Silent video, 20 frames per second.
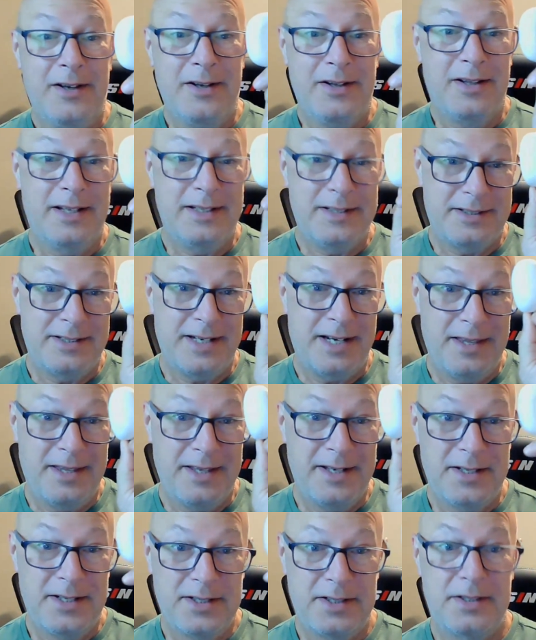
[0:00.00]
Let's say
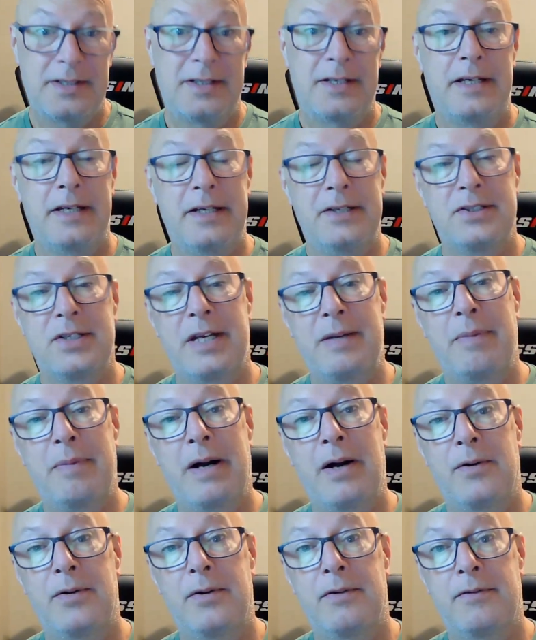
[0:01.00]
this is a
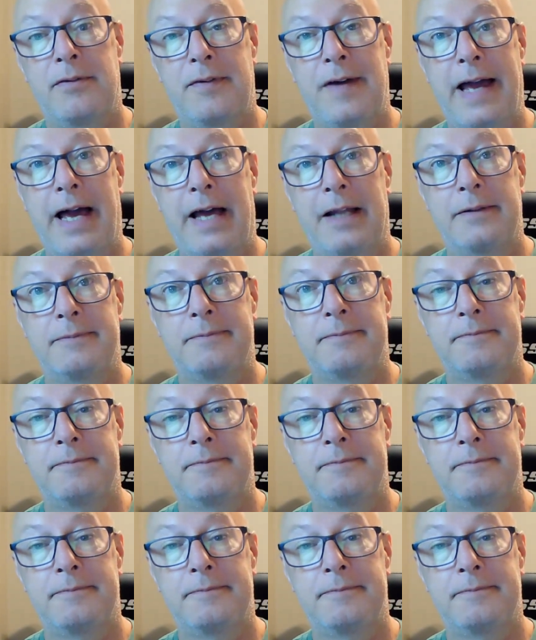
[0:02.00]
pound of fat.